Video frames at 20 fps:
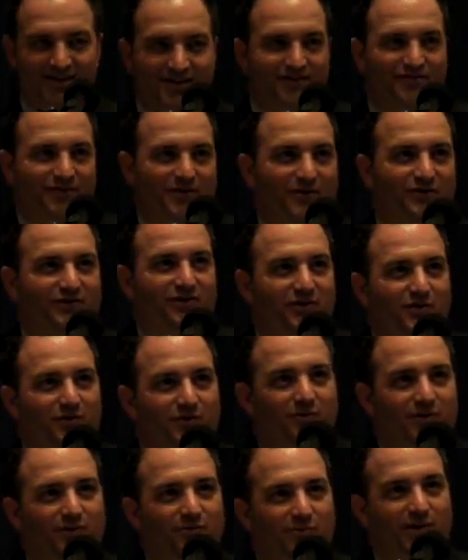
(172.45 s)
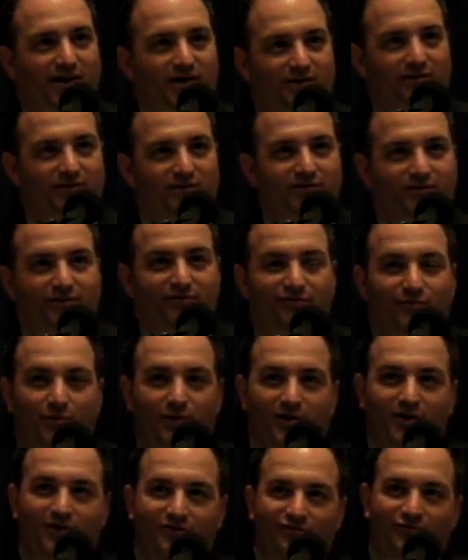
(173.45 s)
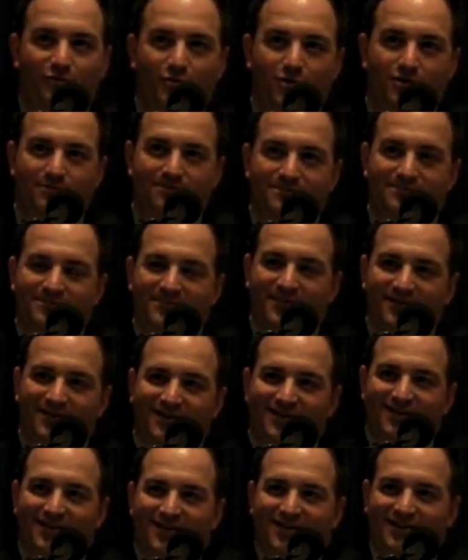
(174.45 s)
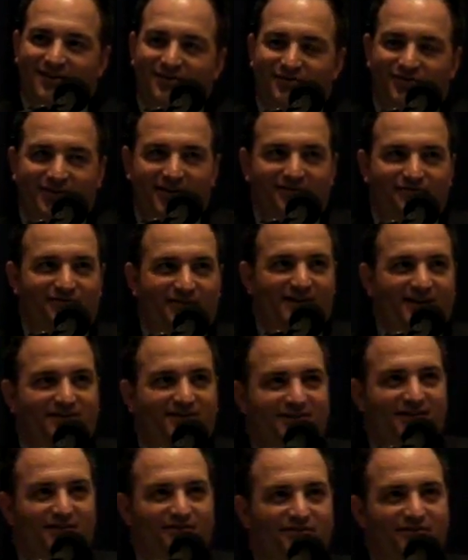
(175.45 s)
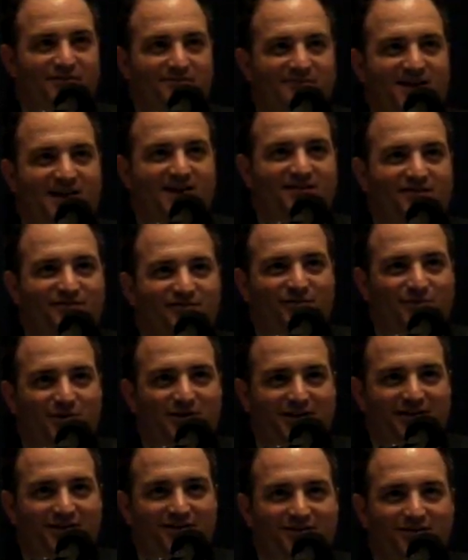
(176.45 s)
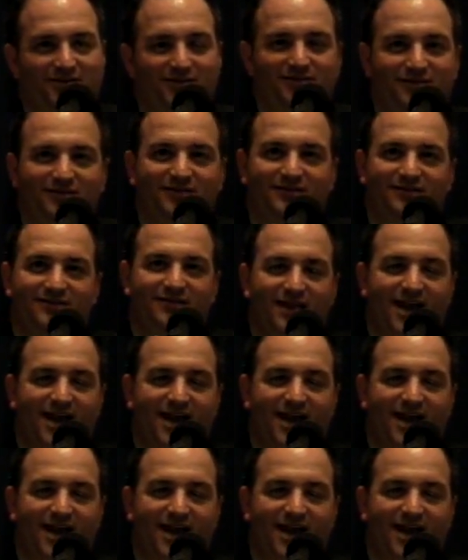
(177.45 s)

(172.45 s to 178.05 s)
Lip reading: For those of you who are regulars at the Ford Hall Forum, you've seen a face here for the past 4 years.